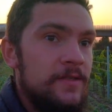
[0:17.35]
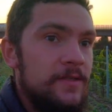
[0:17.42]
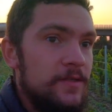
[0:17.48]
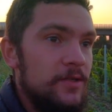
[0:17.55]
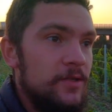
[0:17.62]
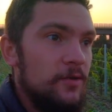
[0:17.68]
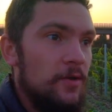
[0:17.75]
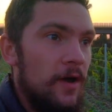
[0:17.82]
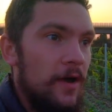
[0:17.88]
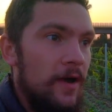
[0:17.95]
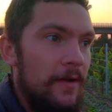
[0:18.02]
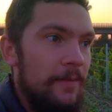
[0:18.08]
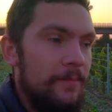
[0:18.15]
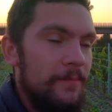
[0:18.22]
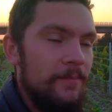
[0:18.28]

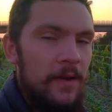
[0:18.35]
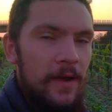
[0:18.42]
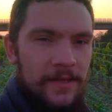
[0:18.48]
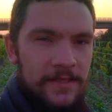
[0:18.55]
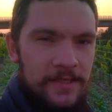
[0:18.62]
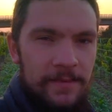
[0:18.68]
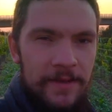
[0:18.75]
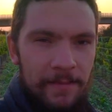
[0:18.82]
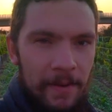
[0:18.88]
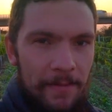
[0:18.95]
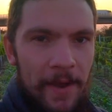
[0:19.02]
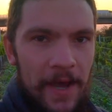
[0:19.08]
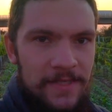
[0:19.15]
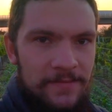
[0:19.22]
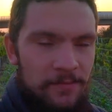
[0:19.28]
to submit my
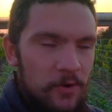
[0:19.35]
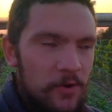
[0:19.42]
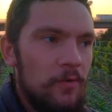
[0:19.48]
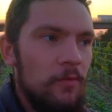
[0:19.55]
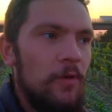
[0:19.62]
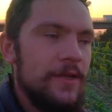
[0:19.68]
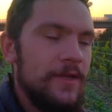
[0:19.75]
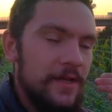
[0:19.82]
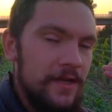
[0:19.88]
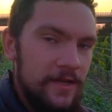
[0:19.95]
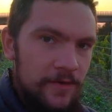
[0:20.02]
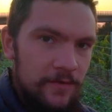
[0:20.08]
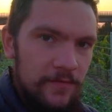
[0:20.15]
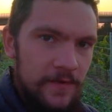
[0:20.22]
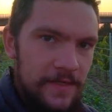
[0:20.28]
passport, want to get a
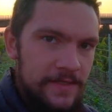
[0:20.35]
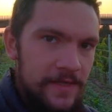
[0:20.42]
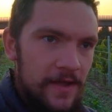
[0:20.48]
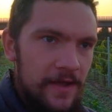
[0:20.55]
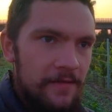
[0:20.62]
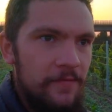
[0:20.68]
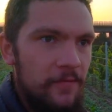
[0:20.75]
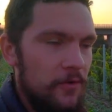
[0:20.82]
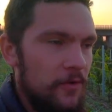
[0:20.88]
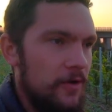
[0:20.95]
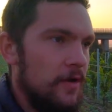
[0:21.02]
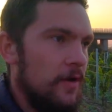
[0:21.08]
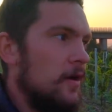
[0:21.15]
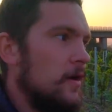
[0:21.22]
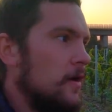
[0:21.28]
new visa for
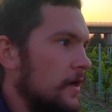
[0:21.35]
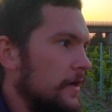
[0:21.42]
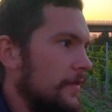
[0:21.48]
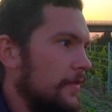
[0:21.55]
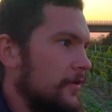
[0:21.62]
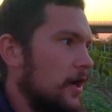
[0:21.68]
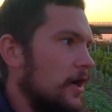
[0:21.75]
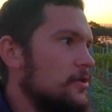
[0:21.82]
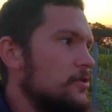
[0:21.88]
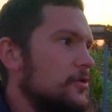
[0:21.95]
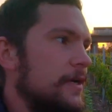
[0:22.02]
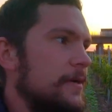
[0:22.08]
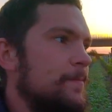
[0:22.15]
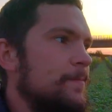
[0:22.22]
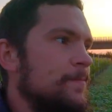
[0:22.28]
another
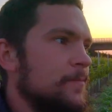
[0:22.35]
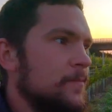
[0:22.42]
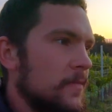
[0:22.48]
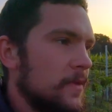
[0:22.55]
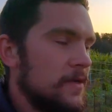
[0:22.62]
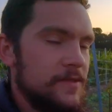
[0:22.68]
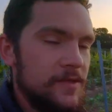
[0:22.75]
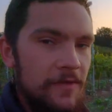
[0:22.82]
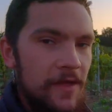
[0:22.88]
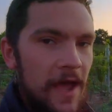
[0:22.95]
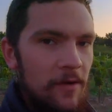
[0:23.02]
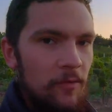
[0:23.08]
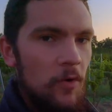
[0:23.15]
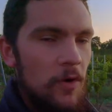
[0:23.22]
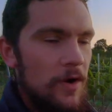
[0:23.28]
country. So
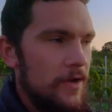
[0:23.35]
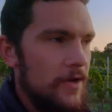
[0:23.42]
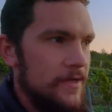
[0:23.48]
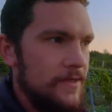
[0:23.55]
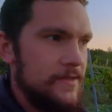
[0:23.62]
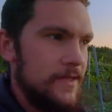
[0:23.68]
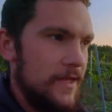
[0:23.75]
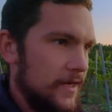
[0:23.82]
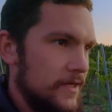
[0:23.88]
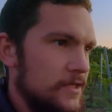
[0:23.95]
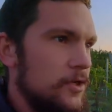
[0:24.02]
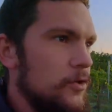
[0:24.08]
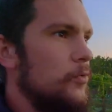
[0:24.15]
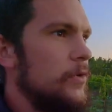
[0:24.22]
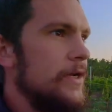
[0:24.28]
that was like a
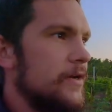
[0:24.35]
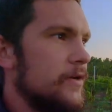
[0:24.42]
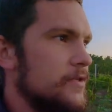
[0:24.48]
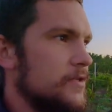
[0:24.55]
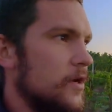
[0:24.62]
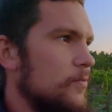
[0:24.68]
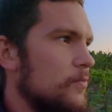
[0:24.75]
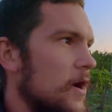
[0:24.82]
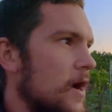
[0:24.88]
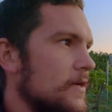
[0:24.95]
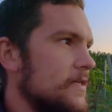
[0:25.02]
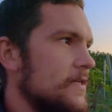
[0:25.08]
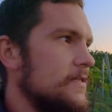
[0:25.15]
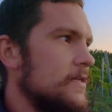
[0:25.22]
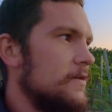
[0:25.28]
2 week or so
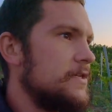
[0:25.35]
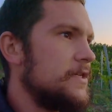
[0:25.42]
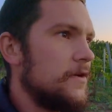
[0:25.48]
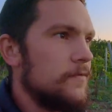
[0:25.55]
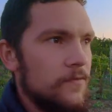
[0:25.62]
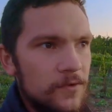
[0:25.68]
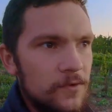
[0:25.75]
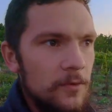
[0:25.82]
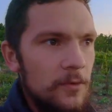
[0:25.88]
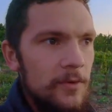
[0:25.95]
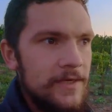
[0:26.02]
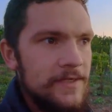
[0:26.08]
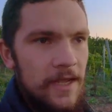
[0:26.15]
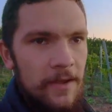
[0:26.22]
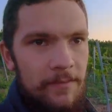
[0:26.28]
process. I was here for 3
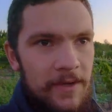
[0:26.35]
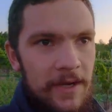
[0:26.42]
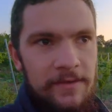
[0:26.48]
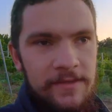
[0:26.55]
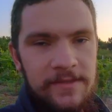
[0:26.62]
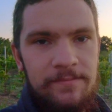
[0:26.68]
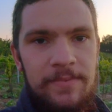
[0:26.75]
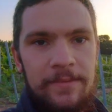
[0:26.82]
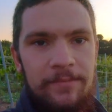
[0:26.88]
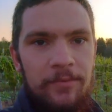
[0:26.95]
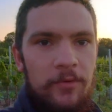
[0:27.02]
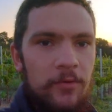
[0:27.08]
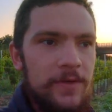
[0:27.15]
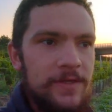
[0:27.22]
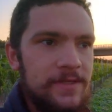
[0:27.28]
weeks helping out some
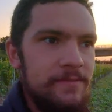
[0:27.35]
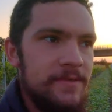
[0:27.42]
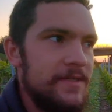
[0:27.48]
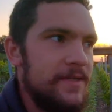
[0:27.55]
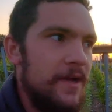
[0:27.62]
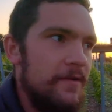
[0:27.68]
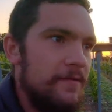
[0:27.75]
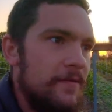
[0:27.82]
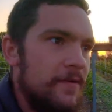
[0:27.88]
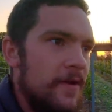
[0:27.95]
people with some stuff.